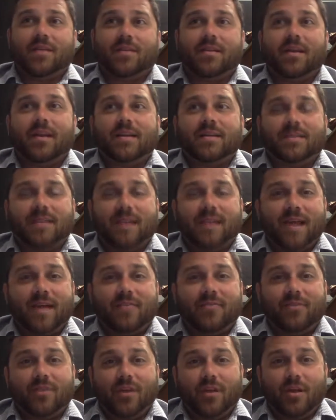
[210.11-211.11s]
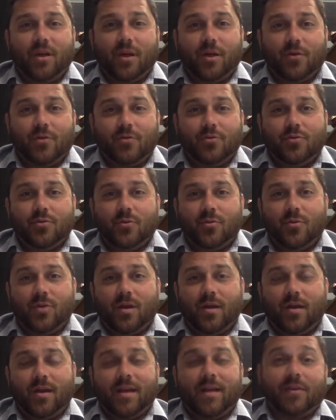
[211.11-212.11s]
The Knights have a new
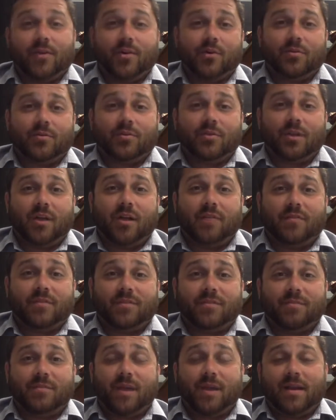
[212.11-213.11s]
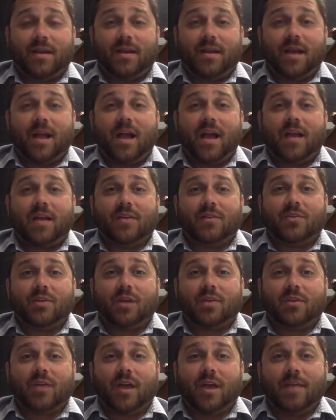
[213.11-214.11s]
head coach, an offensive-minded guy,
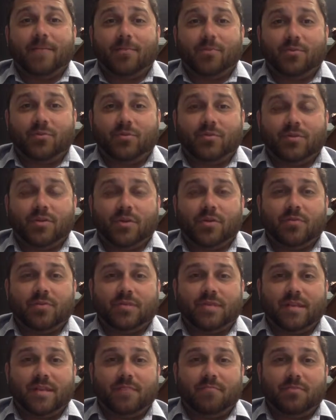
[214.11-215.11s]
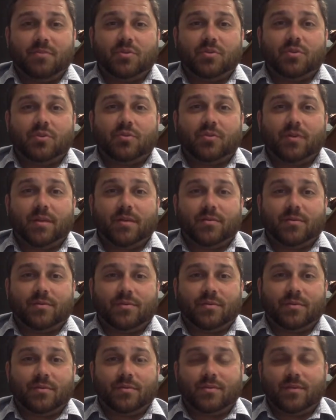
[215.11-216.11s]
Josh Heupel, who's the OC in Missouri. He
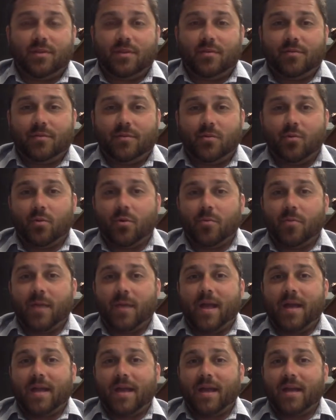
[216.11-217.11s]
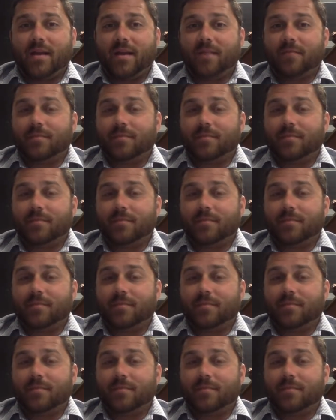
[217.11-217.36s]
was quarterback at